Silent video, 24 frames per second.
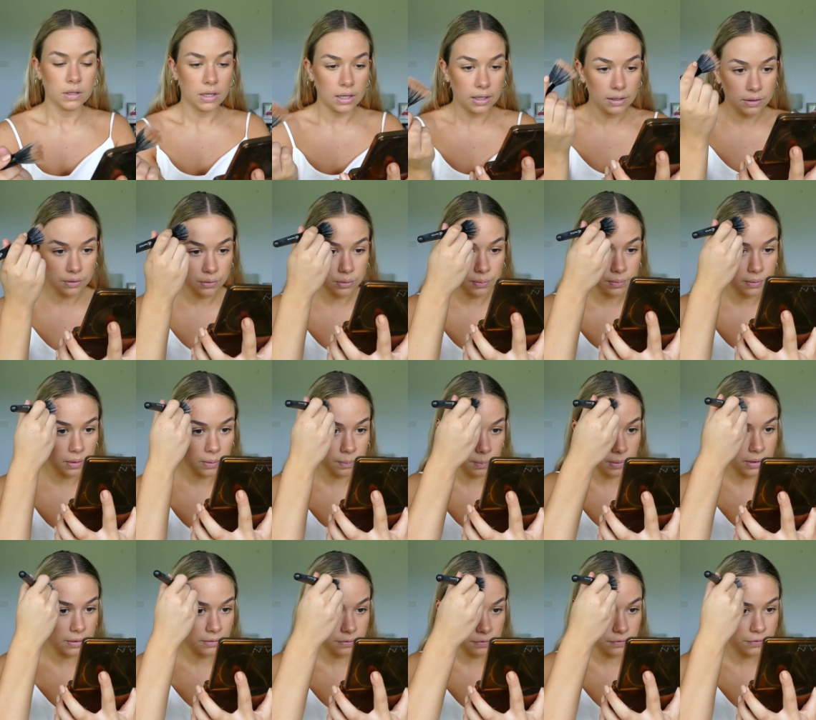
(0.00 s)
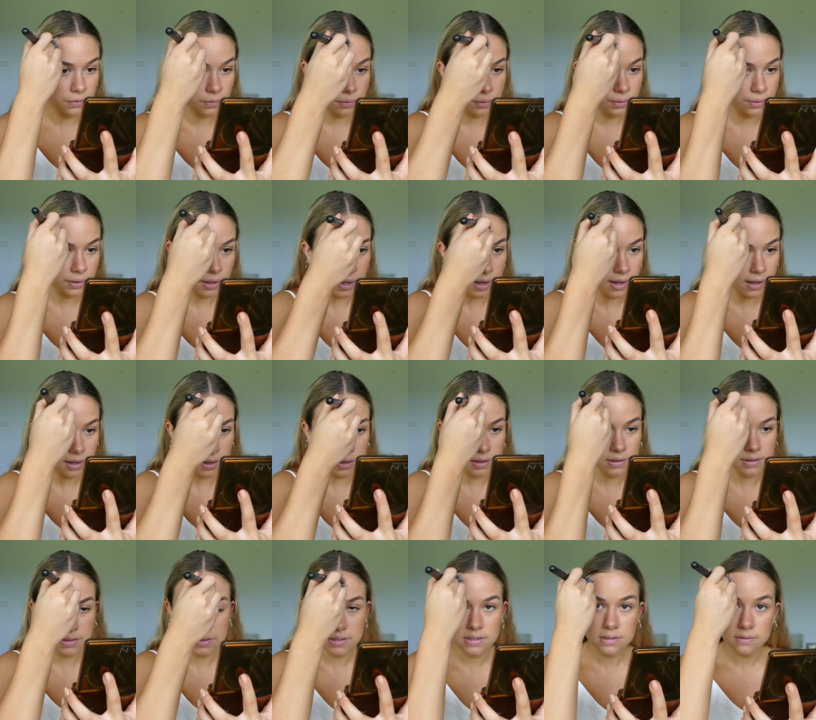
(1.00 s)
a little bit on my
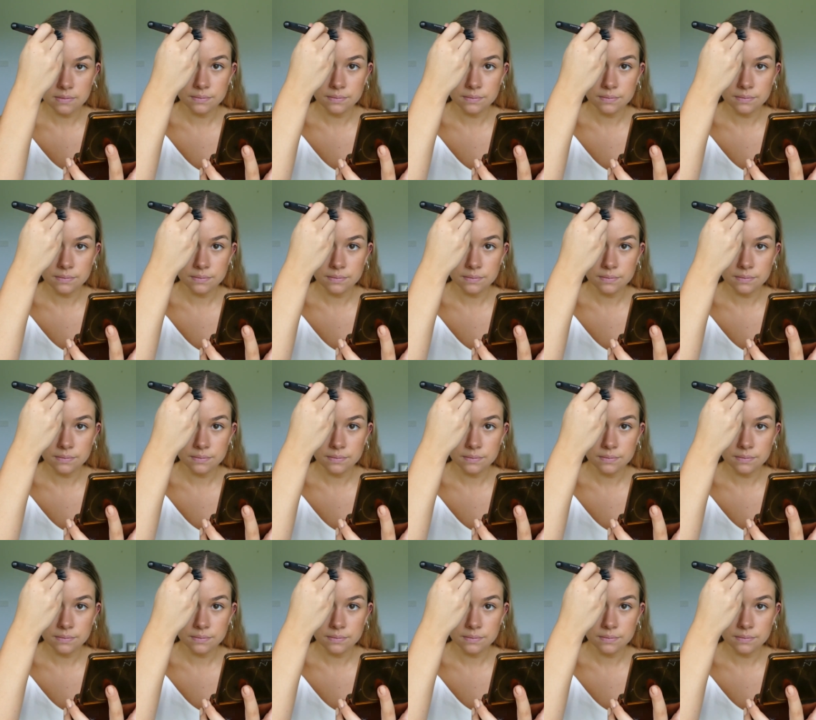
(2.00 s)
forehead,